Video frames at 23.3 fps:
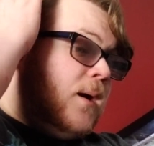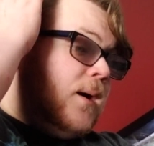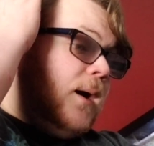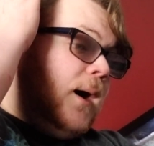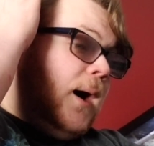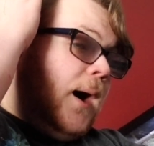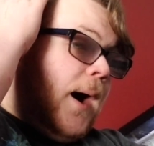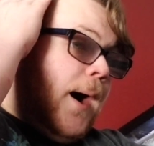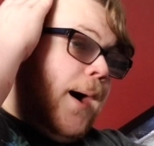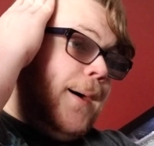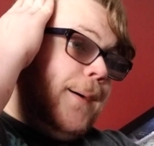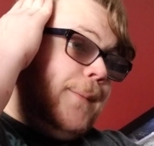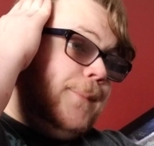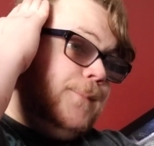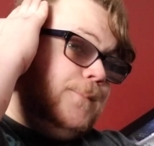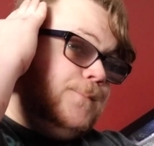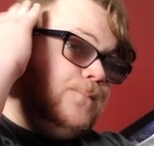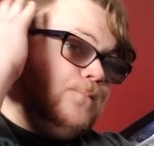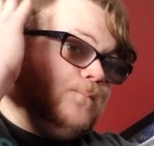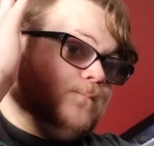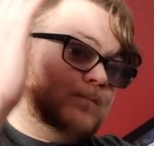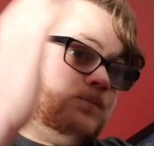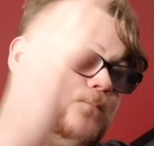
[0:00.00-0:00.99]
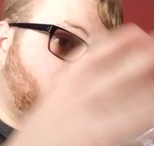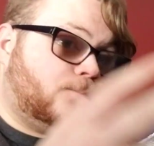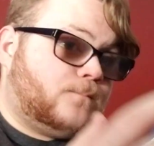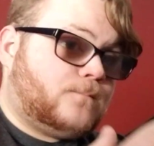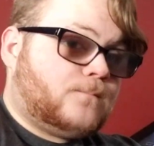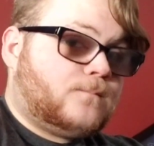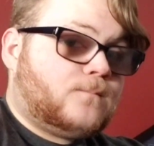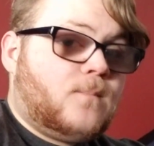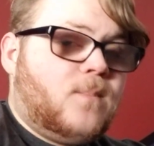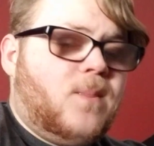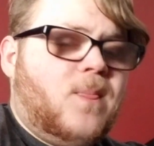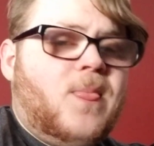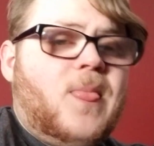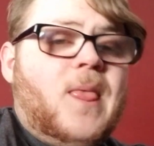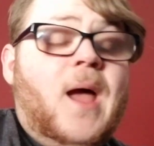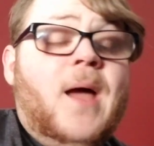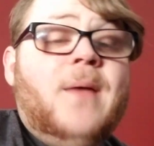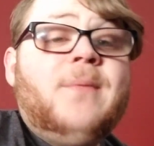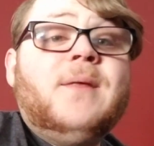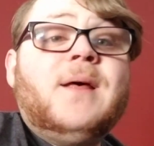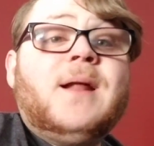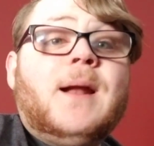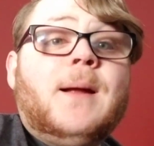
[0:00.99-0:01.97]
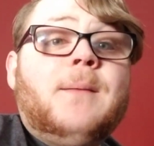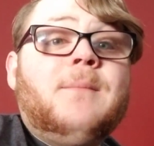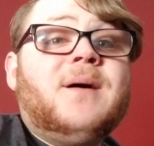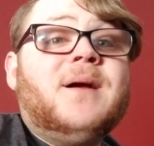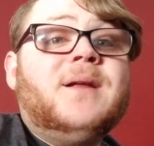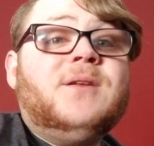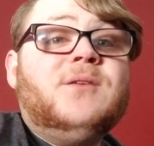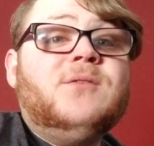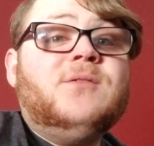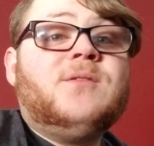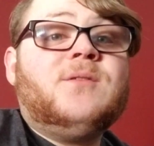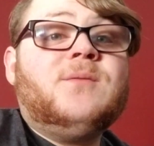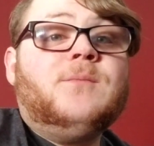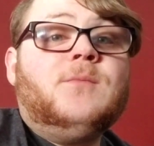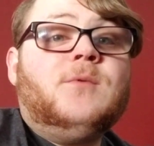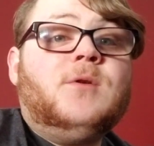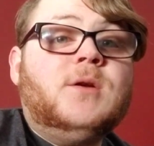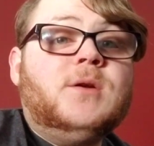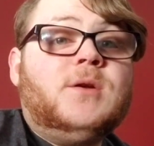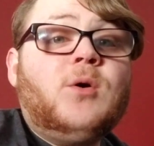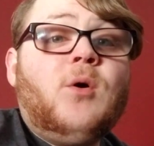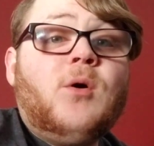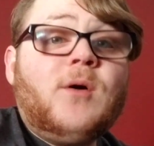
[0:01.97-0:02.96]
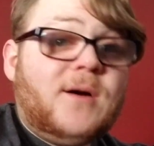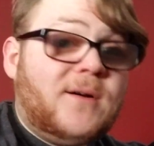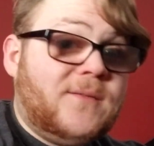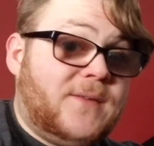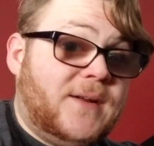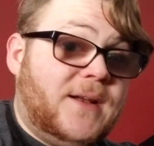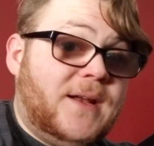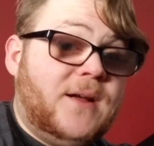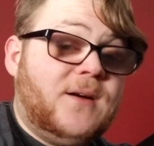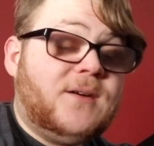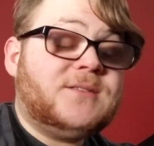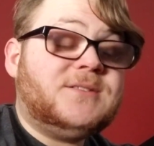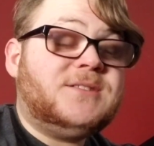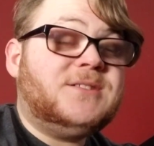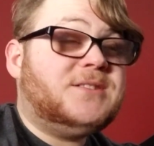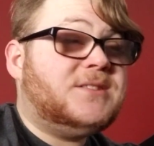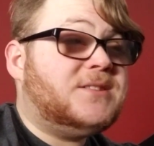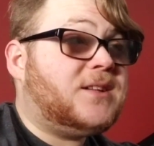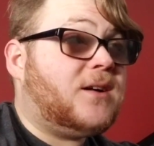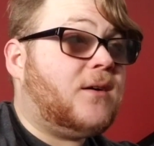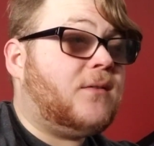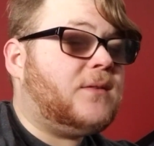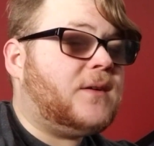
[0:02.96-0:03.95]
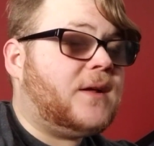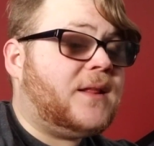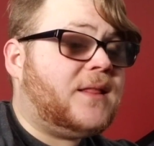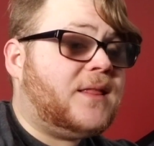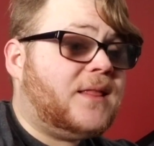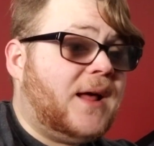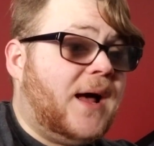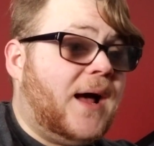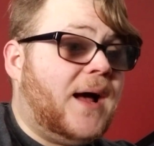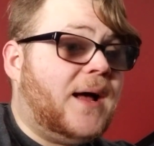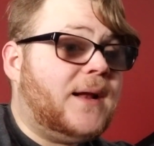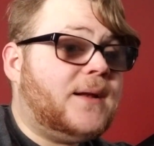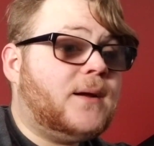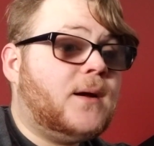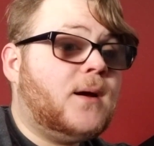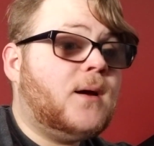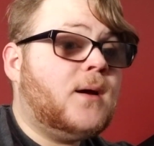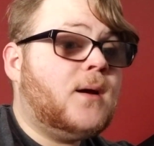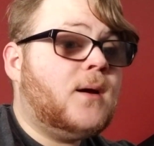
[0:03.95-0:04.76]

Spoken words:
and that I might do some tutorial videos and stuff like that,